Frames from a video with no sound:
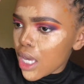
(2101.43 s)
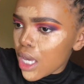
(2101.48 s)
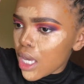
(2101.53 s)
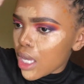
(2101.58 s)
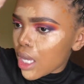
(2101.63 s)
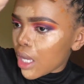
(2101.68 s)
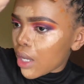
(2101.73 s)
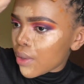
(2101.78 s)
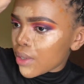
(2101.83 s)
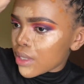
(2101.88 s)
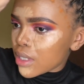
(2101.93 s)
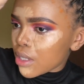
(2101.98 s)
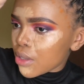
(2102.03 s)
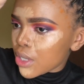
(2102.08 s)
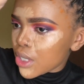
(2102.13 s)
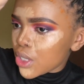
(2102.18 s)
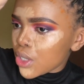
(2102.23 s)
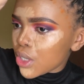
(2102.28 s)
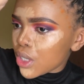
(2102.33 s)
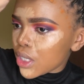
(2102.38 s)
it was a
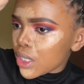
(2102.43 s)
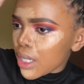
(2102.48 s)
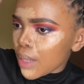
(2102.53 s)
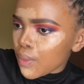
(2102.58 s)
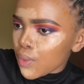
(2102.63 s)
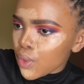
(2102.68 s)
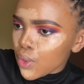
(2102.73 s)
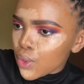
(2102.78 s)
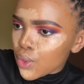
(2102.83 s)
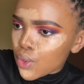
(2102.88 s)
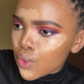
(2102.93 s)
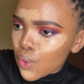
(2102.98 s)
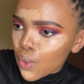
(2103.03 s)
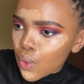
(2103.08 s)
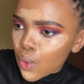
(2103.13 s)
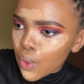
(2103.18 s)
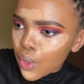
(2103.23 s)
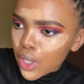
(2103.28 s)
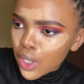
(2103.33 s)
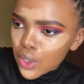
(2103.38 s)
restaurant I'm used to
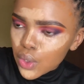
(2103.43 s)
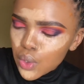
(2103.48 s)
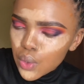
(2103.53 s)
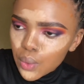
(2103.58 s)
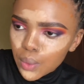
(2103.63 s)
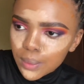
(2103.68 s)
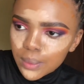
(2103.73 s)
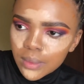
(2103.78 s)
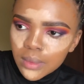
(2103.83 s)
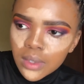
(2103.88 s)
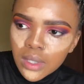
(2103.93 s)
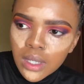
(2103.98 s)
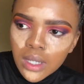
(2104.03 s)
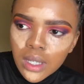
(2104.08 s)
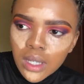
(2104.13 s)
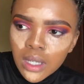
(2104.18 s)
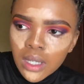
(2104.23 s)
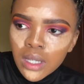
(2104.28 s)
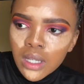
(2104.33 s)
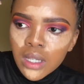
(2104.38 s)
going to.
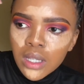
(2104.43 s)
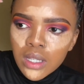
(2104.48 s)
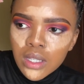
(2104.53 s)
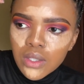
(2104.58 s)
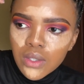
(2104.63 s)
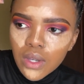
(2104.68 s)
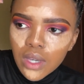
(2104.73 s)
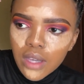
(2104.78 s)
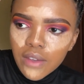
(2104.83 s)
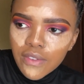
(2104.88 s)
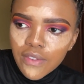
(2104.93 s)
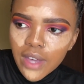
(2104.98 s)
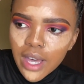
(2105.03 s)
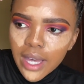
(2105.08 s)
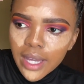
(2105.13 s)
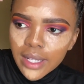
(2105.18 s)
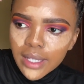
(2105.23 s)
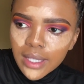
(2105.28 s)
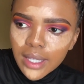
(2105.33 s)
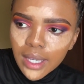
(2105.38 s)
So okay,
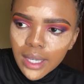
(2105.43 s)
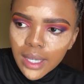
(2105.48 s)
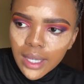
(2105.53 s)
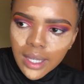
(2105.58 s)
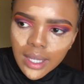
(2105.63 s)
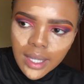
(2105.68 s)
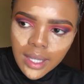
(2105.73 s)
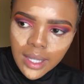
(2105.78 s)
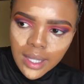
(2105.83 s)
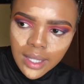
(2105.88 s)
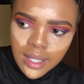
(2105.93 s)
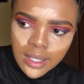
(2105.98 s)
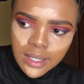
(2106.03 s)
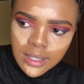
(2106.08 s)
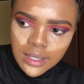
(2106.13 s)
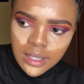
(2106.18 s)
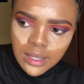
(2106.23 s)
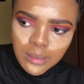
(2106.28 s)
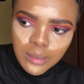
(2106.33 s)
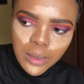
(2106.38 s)
fine, okay,
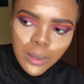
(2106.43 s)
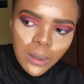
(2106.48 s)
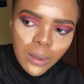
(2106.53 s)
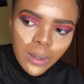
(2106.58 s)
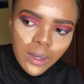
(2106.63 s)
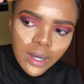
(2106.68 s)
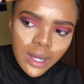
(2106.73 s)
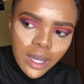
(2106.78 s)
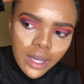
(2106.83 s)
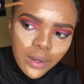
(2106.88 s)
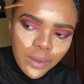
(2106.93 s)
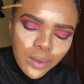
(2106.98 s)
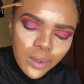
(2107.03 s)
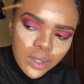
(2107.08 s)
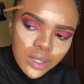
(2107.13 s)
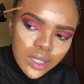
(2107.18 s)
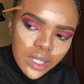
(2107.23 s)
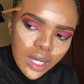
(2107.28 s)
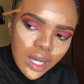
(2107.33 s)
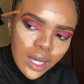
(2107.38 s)
dim low, I
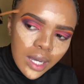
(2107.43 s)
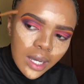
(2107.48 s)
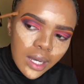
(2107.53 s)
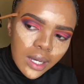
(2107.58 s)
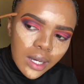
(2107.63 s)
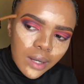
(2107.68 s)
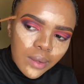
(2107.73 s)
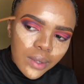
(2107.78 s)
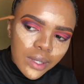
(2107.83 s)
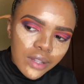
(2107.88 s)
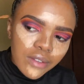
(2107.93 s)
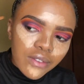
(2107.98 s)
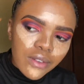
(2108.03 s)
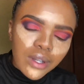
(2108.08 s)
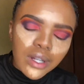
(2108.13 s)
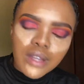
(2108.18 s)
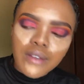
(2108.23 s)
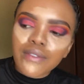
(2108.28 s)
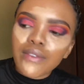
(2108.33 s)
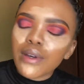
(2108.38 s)
order whatever,
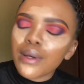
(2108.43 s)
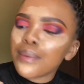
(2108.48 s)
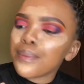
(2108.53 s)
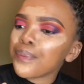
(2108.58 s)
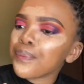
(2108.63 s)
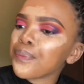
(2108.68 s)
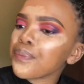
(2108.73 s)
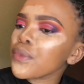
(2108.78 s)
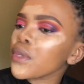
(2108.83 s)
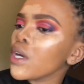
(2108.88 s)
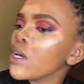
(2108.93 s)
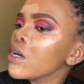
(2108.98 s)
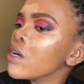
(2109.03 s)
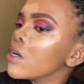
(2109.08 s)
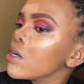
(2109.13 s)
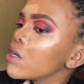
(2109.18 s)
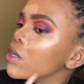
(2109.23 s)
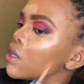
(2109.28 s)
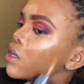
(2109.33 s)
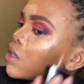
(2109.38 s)
whatever.
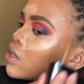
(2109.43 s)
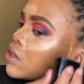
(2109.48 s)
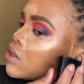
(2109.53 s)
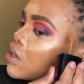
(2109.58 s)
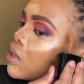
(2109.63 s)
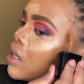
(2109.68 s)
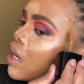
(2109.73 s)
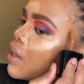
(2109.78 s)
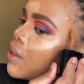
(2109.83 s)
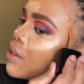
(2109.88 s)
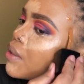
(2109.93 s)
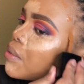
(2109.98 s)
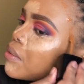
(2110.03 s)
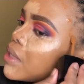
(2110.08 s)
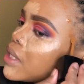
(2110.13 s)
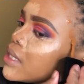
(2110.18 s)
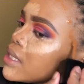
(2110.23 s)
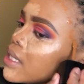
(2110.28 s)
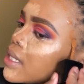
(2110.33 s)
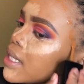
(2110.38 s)
So now the
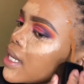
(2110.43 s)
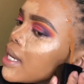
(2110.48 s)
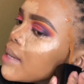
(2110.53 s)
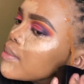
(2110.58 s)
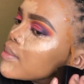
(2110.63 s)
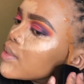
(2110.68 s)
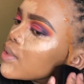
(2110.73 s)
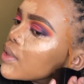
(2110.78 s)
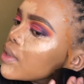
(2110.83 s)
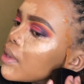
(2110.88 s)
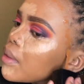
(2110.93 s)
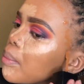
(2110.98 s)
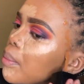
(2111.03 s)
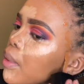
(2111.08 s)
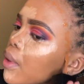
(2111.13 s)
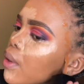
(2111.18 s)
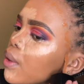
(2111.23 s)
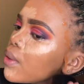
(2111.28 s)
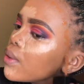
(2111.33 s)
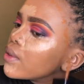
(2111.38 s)
waiter comes with a
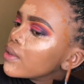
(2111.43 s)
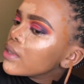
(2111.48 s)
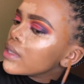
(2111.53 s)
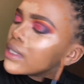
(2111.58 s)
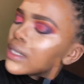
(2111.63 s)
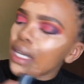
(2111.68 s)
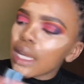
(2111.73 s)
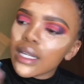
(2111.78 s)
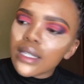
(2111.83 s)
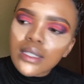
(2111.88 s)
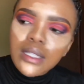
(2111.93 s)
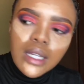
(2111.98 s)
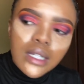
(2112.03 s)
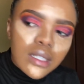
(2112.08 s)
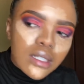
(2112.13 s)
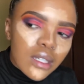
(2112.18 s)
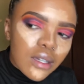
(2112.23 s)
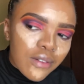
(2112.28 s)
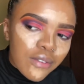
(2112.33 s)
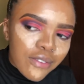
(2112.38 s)
bill. This guy's
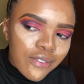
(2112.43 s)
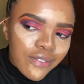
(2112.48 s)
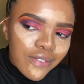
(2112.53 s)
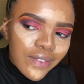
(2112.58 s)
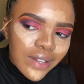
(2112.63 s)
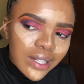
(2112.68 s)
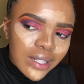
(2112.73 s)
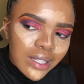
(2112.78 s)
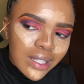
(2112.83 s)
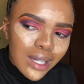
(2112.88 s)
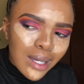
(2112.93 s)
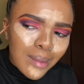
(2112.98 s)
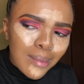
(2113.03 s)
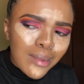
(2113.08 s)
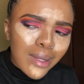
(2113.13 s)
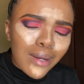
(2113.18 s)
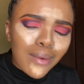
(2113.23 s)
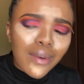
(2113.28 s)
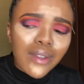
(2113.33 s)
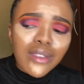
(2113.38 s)
acting funny. I'm
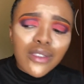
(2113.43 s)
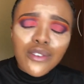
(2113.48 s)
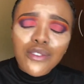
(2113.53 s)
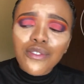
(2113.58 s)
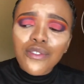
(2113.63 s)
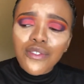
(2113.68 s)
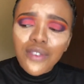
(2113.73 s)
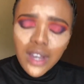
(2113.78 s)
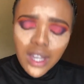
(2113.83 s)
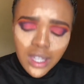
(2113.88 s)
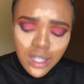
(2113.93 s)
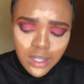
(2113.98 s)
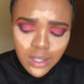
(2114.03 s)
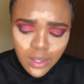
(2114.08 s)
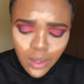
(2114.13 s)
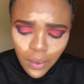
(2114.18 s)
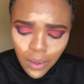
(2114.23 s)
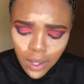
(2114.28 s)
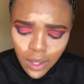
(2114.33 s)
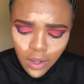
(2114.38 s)
like, what the fuck is
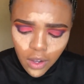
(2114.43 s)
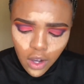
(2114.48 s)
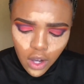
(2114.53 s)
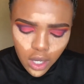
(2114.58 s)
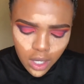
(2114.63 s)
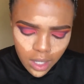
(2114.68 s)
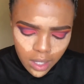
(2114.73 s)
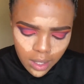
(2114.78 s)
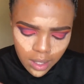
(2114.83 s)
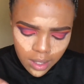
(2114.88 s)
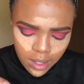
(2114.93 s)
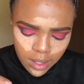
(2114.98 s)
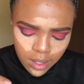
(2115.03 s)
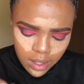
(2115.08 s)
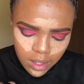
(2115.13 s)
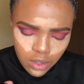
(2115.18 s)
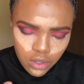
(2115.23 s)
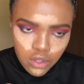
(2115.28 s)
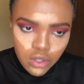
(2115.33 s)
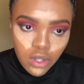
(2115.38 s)
going on?
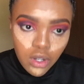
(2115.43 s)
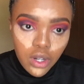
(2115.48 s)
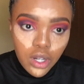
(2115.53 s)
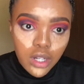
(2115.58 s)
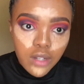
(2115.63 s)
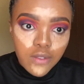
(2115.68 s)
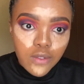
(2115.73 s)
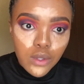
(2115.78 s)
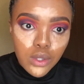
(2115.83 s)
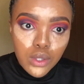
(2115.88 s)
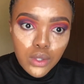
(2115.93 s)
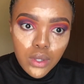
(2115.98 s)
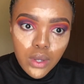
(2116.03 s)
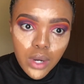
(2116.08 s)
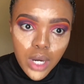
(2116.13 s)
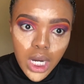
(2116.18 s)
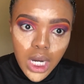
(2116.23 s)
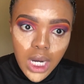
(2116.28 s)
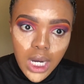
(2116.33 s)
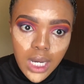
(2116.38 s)
Sorry for
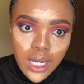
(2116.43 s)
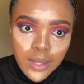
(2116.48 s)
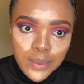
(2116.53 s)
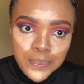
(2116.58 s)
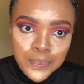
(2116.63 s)
swearing.